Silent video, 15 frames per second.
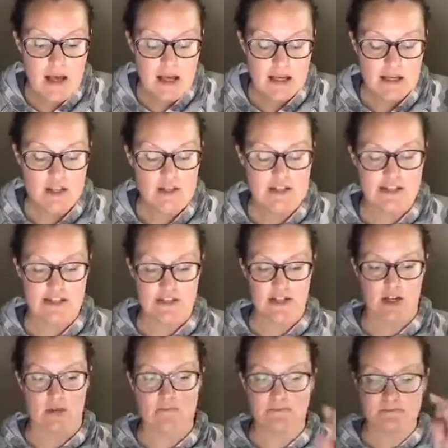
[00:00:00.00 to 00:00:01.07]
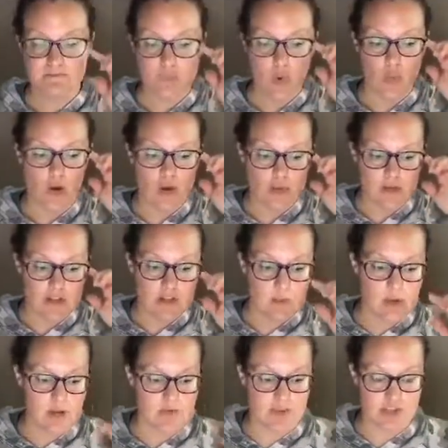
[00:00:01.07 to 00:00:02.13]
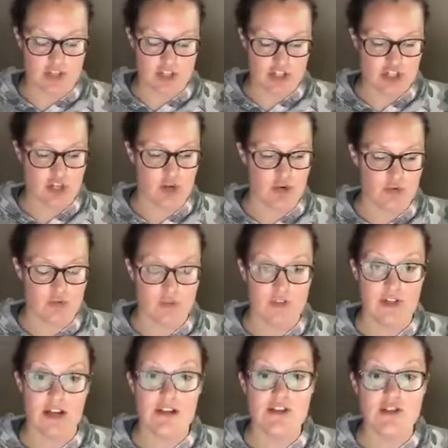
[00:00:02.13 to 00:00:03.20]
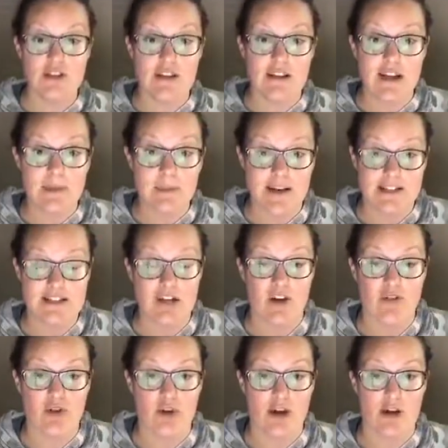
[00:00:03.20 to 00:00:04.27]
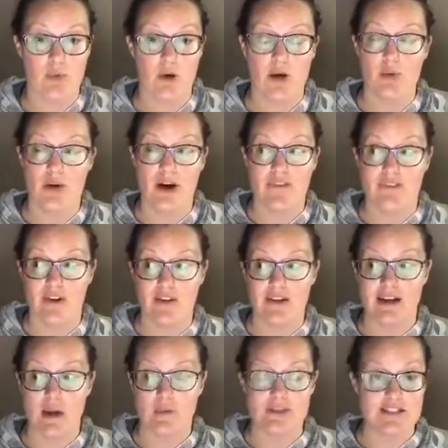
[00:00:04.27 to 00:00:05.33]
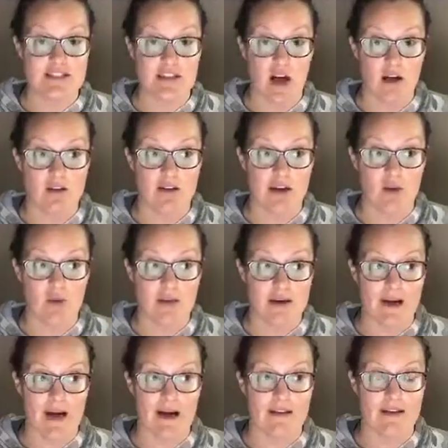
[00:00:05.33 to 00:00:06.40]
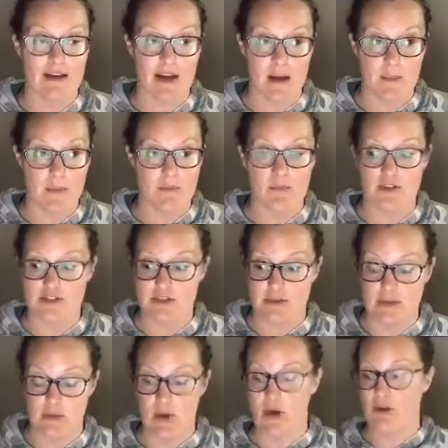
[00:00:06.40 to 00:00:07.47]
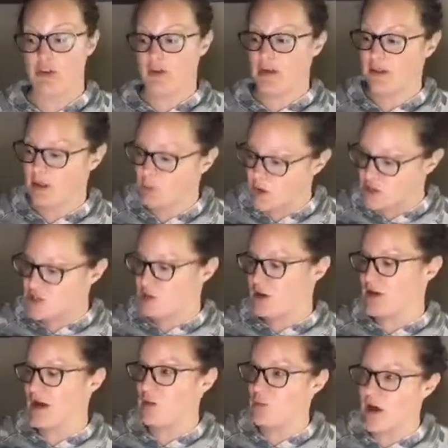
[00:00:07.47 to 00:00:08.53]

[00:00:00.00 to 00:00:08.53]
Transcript: Here's the deal. When we're in the middle of a shit show, yesterday, like my self-created one where I felt like I was stuck, like, oh my God, like there's something wrong with me, like what's going on?